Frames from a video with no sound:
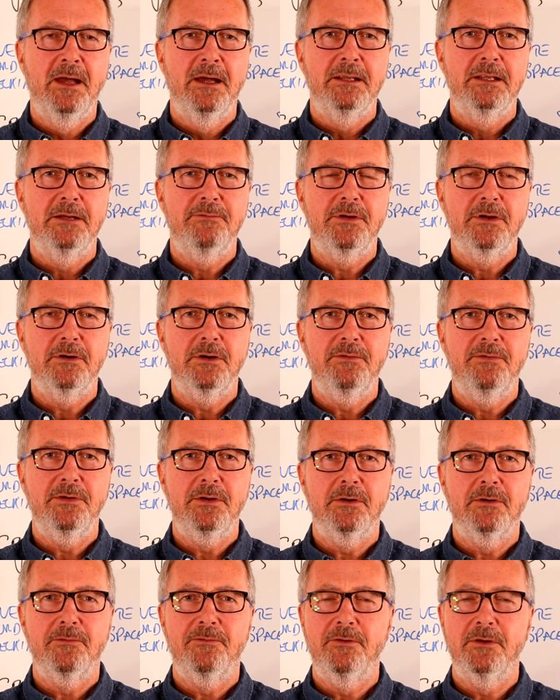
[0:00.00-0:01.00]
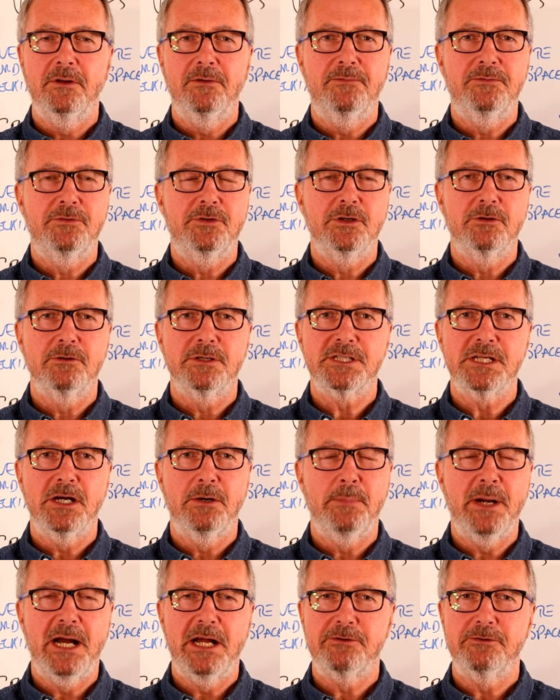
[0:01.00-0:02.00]
If you're full of Duracell
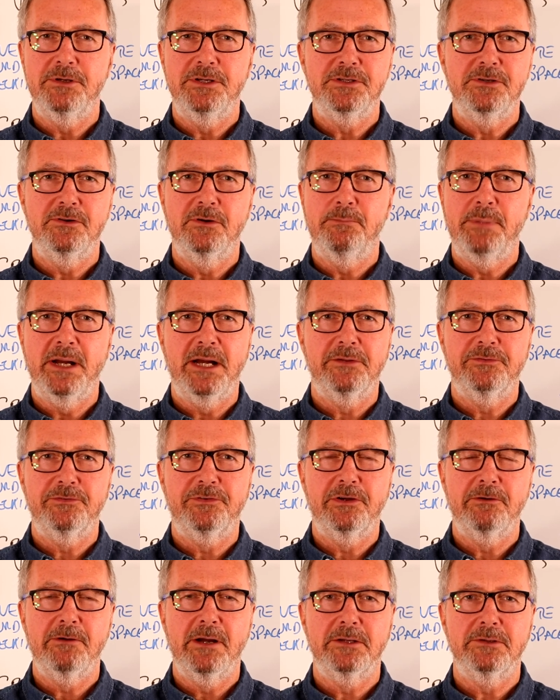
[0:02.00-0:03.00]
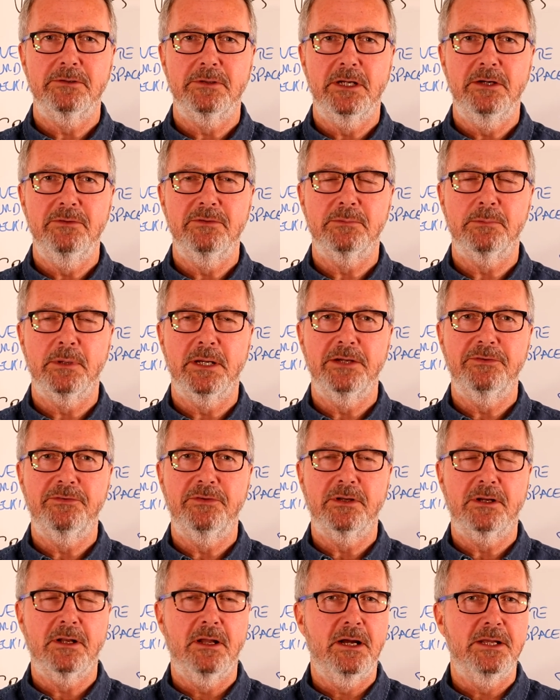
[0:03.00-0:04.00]
batteries and you're bouncing around all over the place
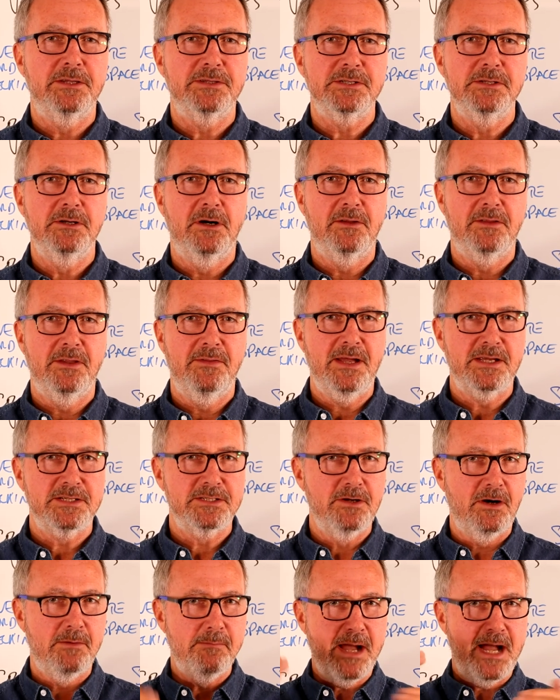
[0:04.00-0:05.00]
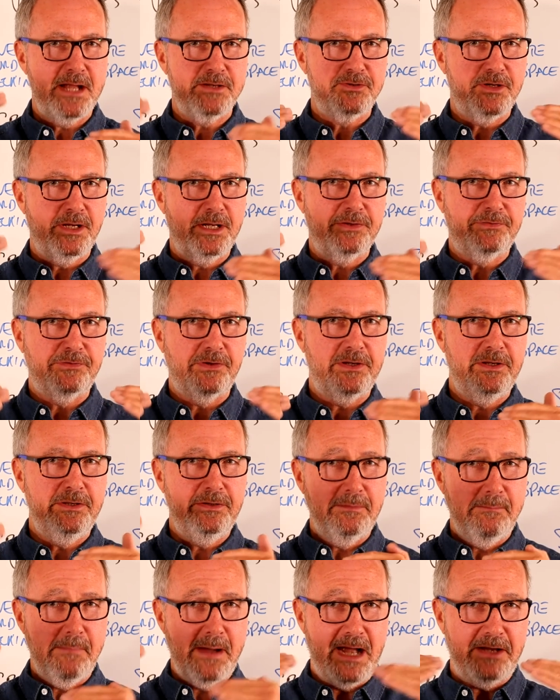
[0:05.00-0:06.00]
and the client's not, then that's not matching, is it? You need
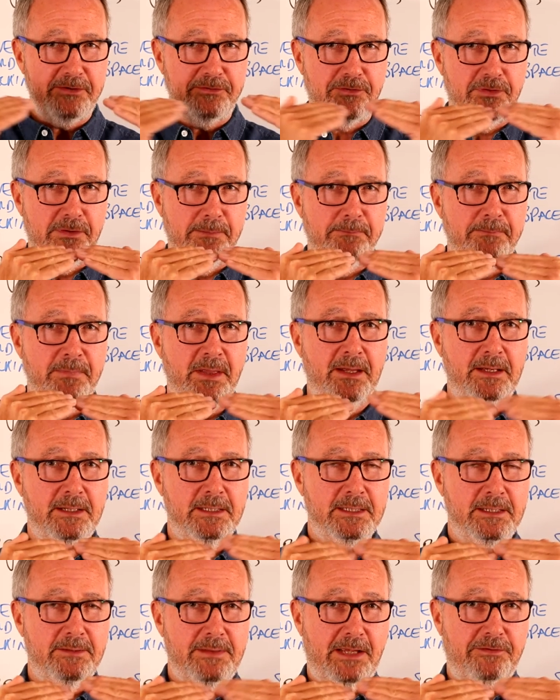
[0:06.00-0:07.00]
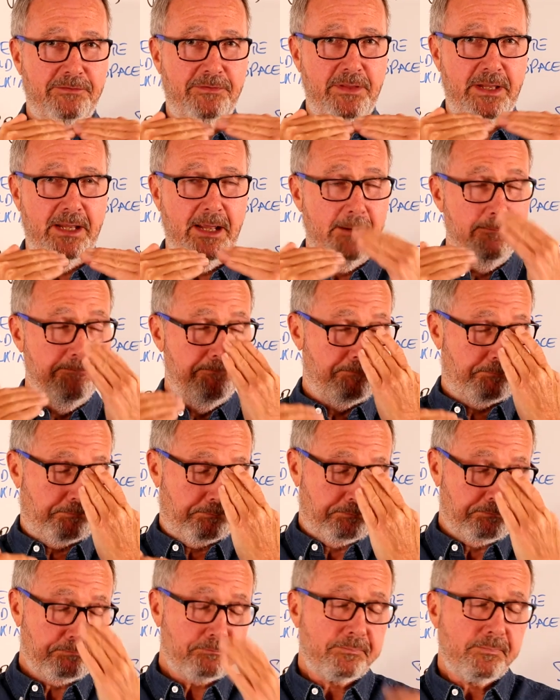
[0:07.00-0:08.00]
to match them. That's the
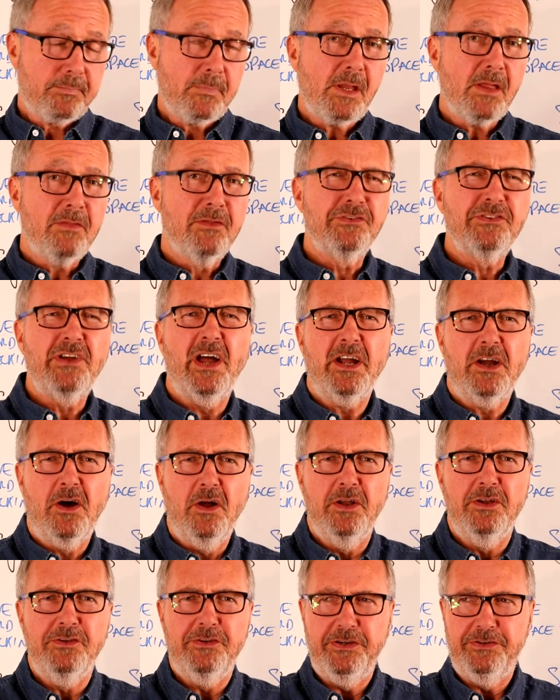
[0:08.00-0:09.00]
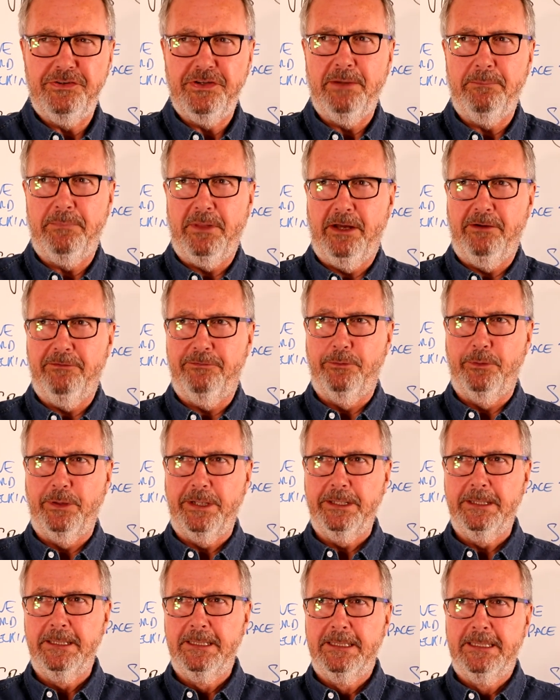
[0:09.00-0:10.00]
psychology tip there for
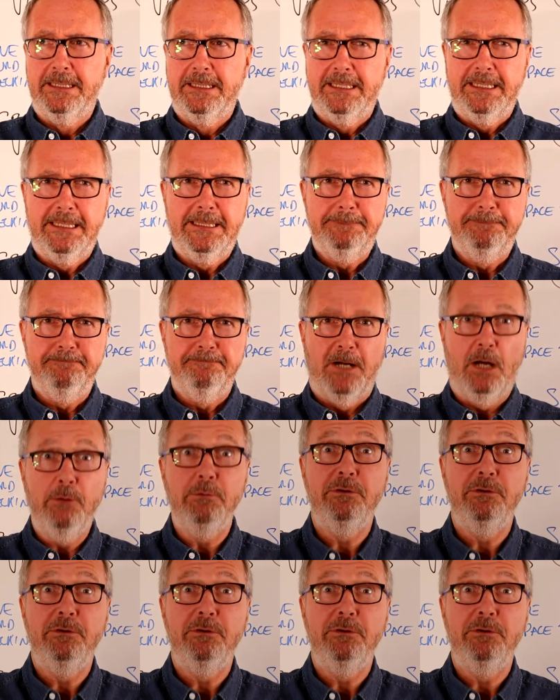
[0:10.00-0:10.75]
you. Hope